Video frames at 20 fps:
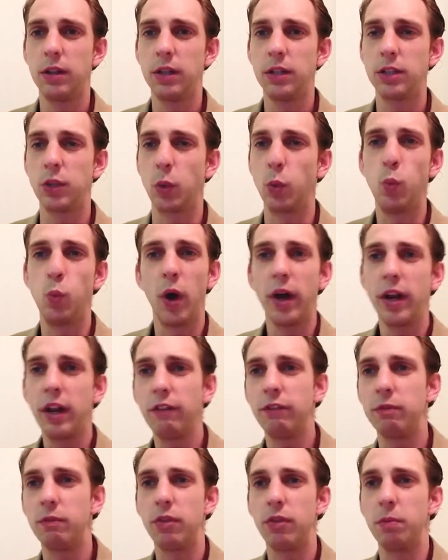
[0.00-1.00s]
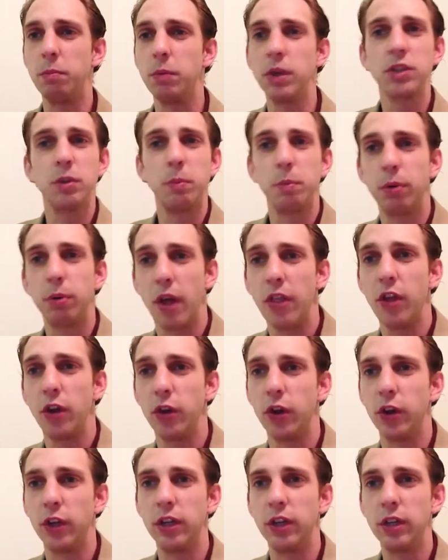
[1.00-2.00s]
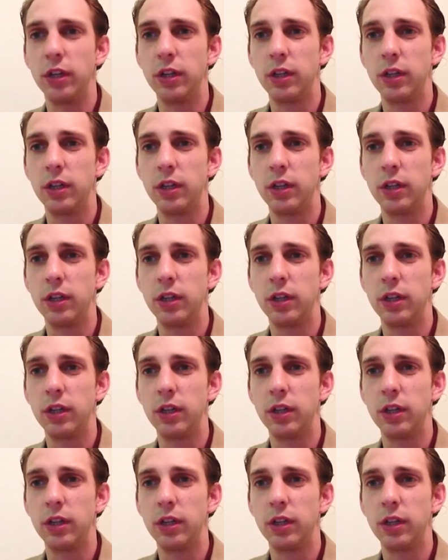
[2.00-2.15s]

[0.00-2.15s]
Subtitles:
So what if the Muslim Brotherhood